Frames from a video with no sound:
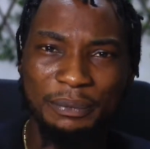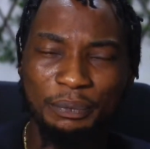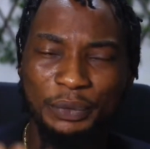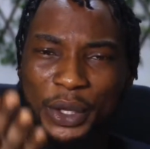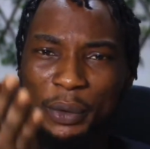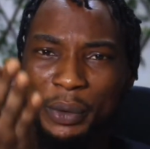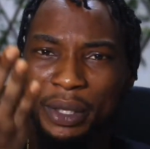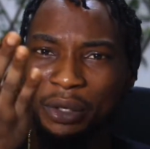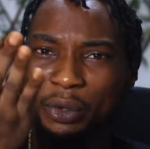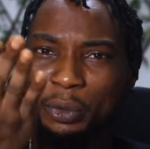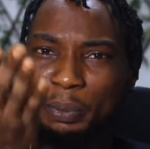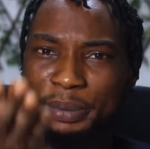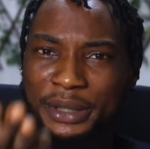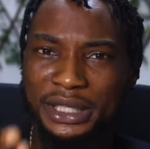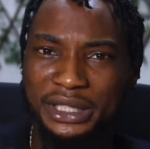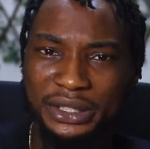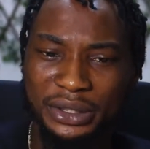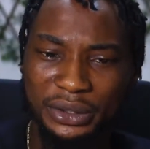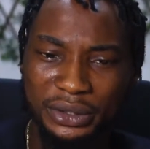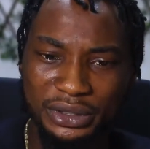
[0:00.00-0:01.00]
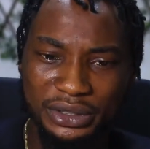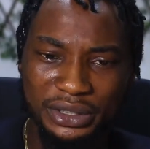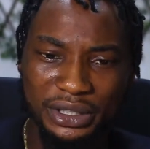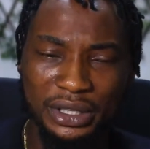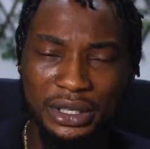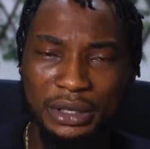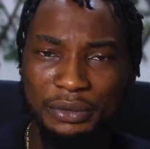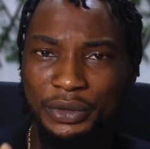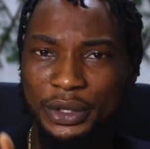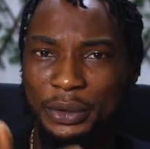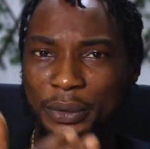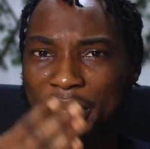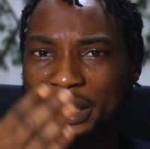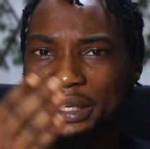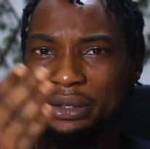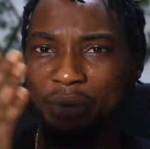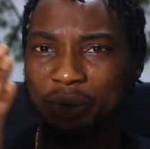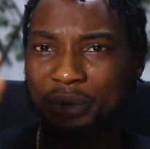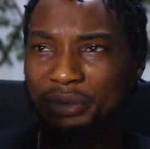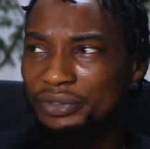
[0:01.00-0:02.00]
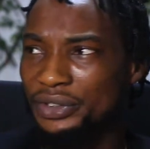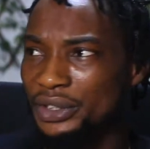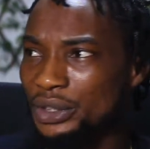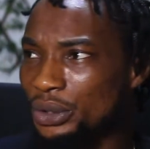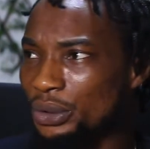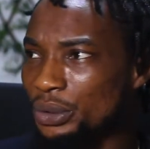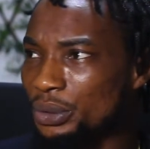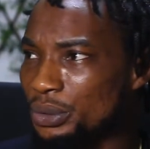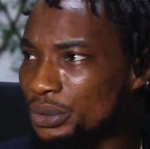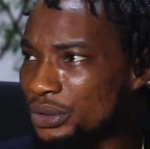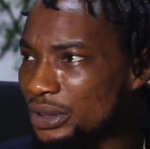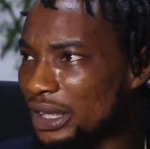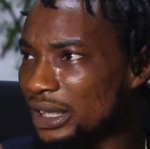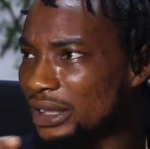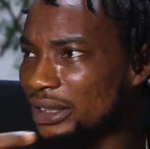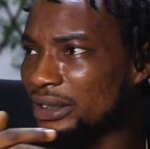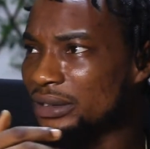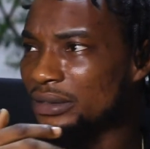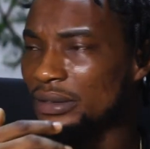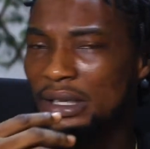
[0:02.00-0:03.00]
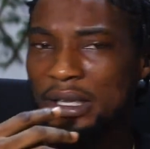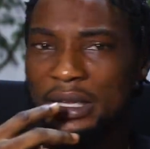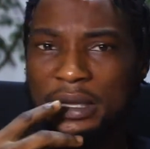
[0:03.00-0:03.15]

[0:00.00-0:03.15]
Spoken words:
There were no pictures. There were no videos, and